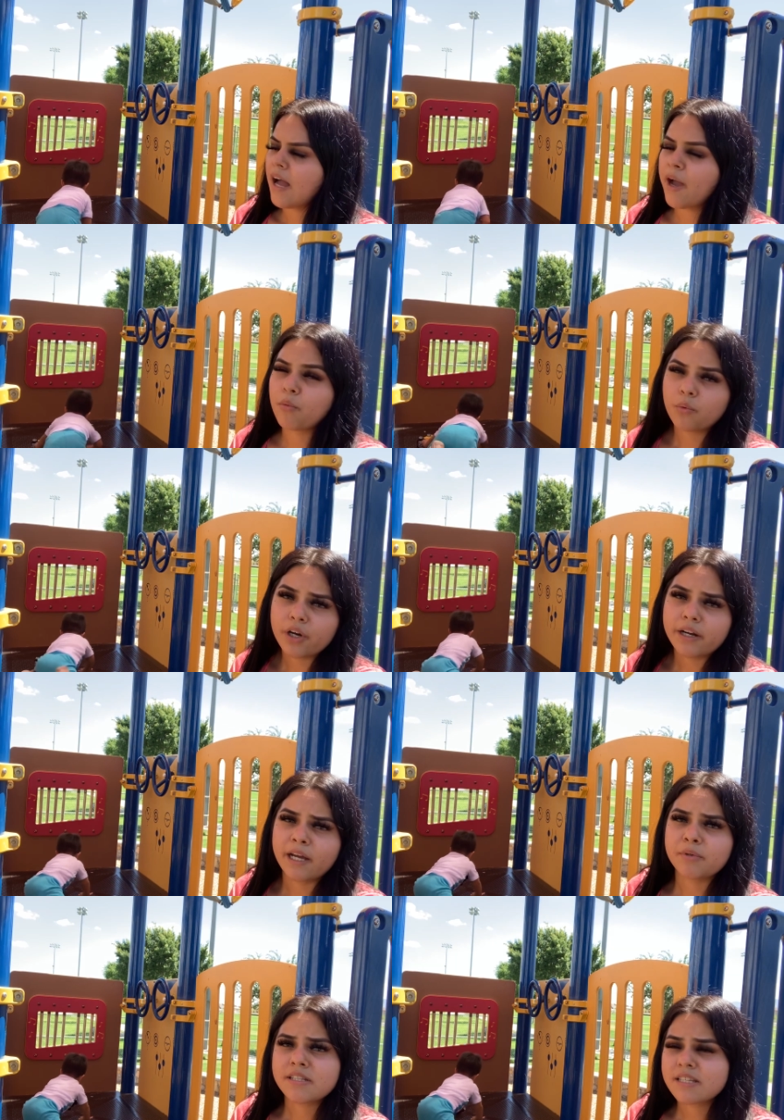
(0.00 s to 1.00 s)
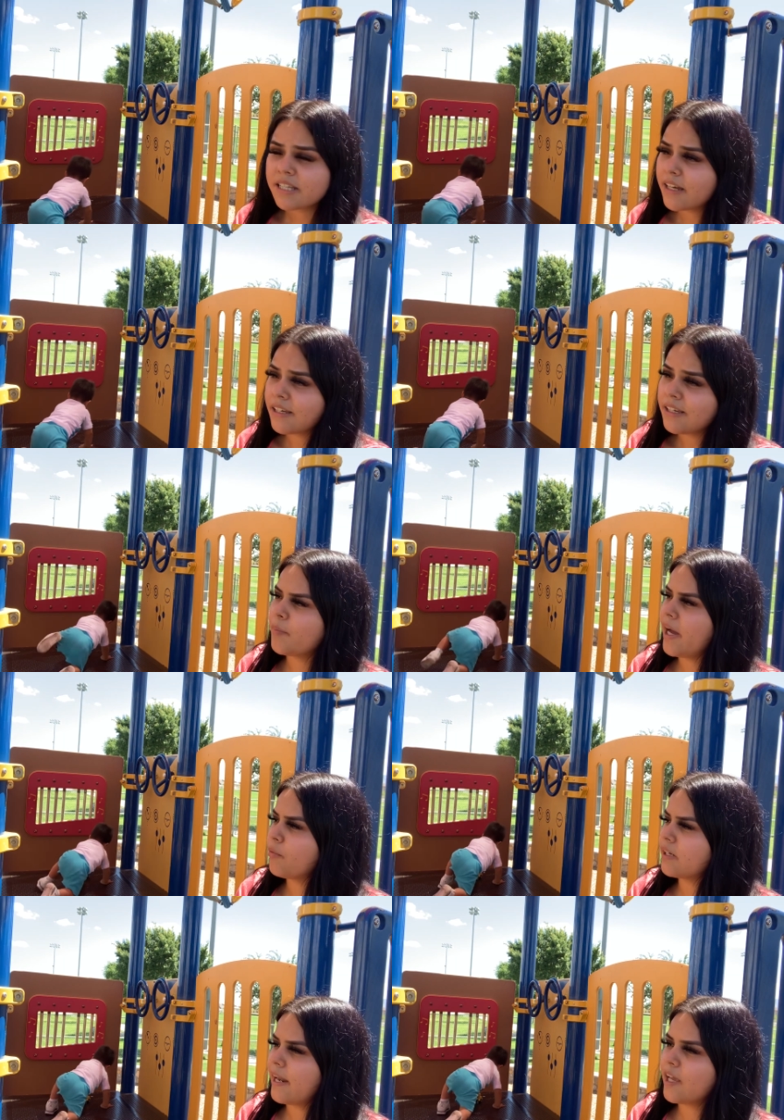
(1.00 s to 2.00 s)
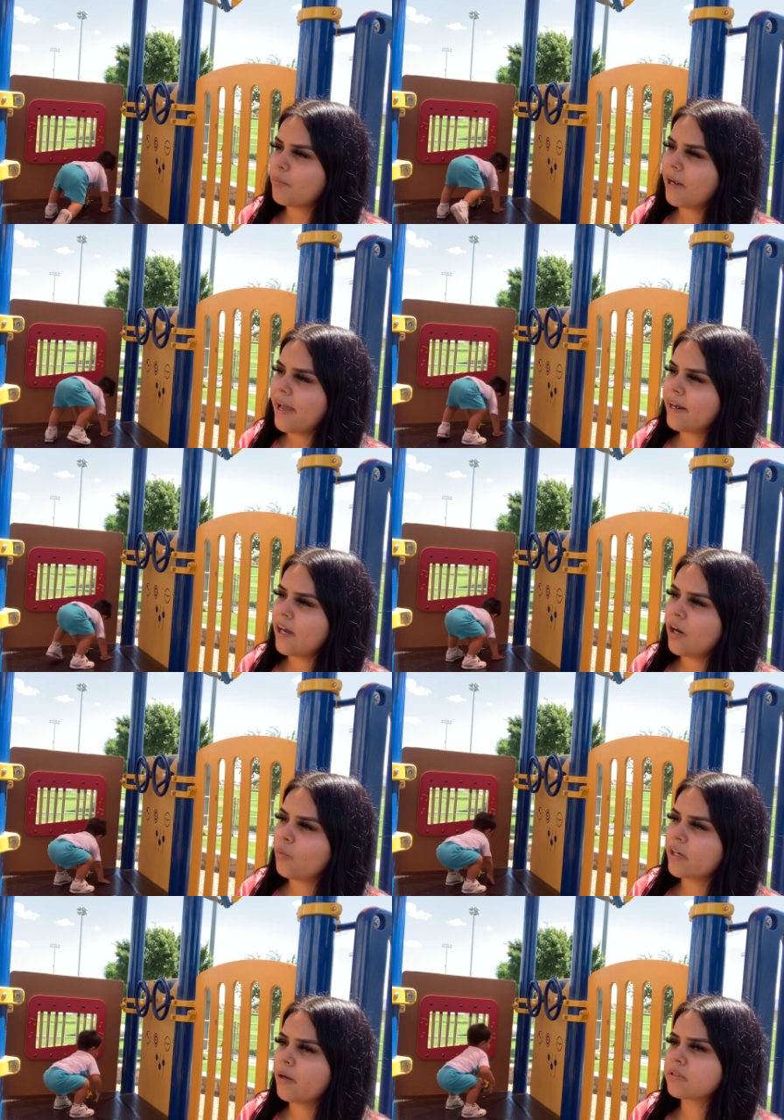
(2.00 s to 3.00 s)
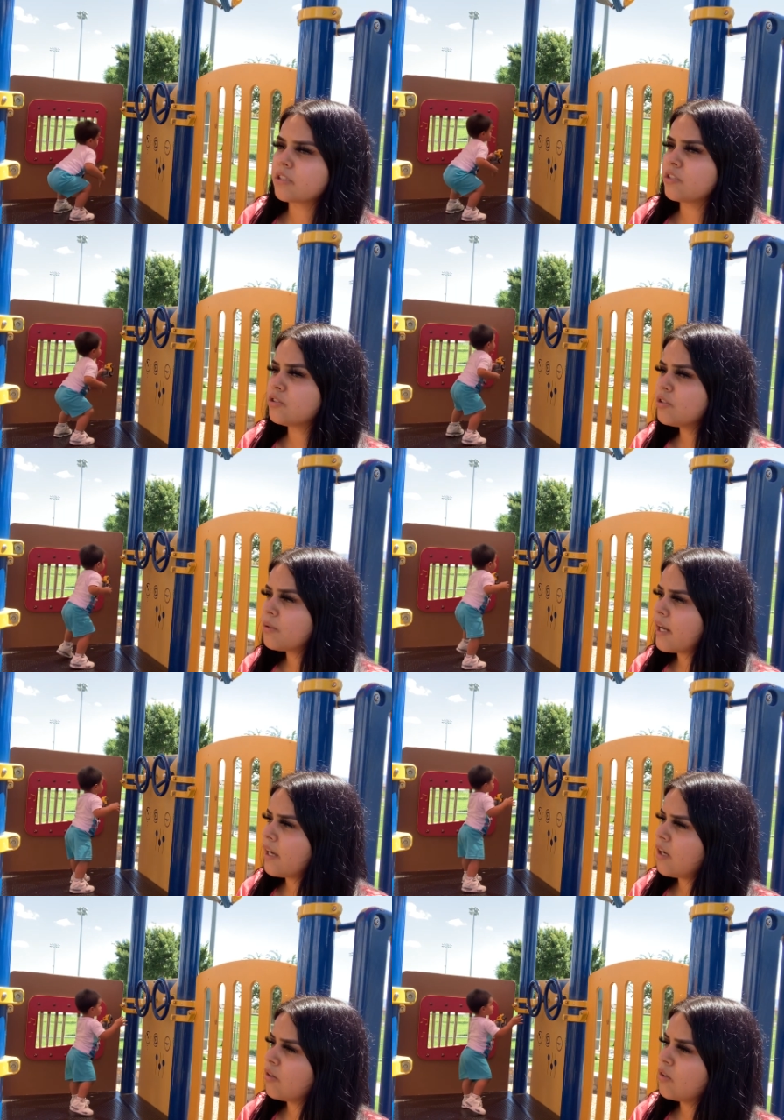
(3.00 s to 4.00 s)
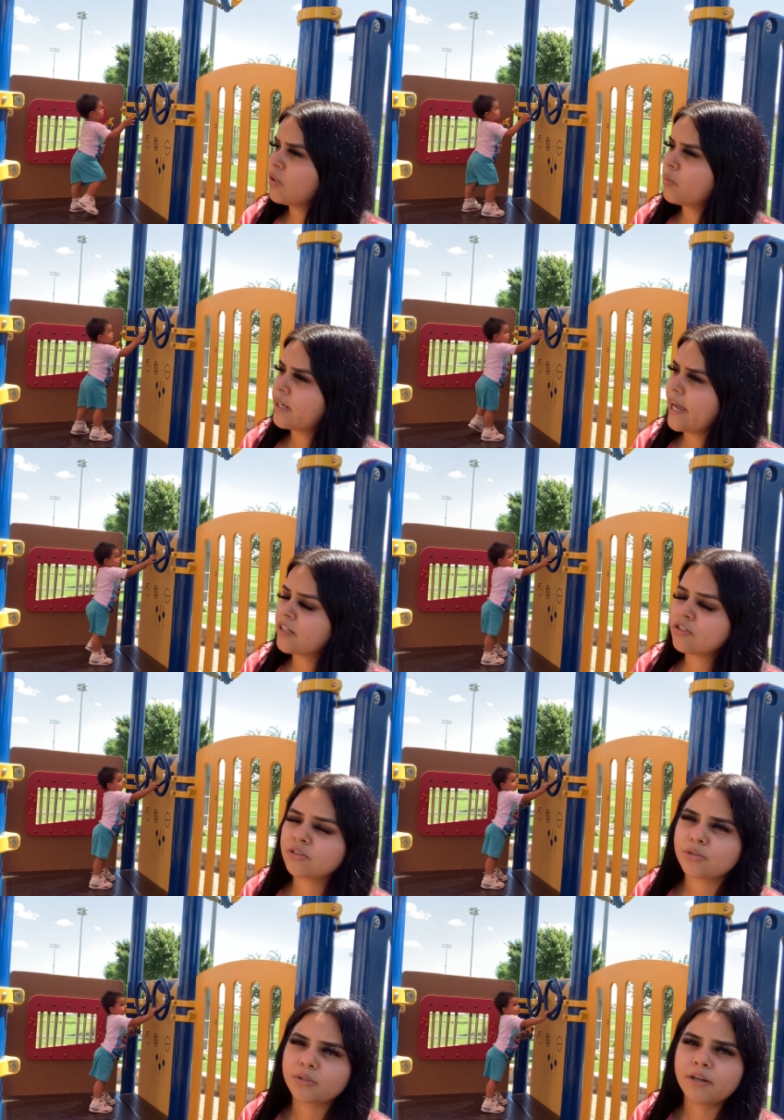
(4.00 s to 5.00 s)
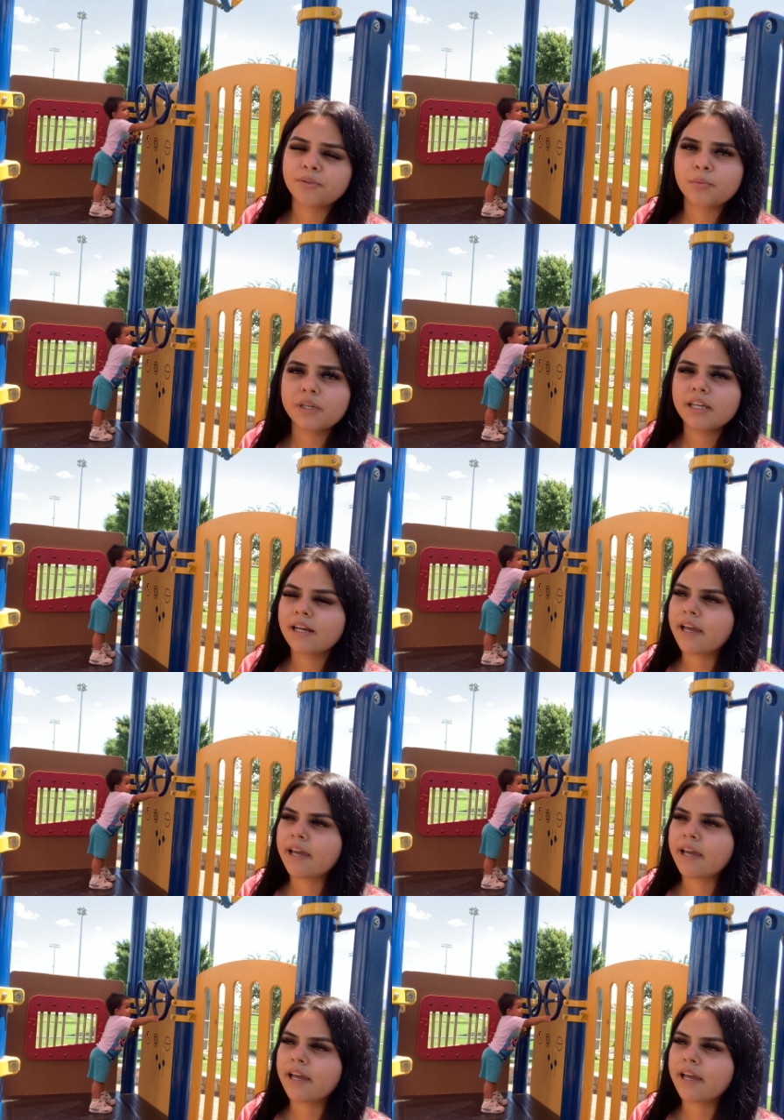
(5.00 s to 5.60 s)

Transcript: At work, I would study. I would like plan out what I was gonna do when I got home, what I had to do throughout the week.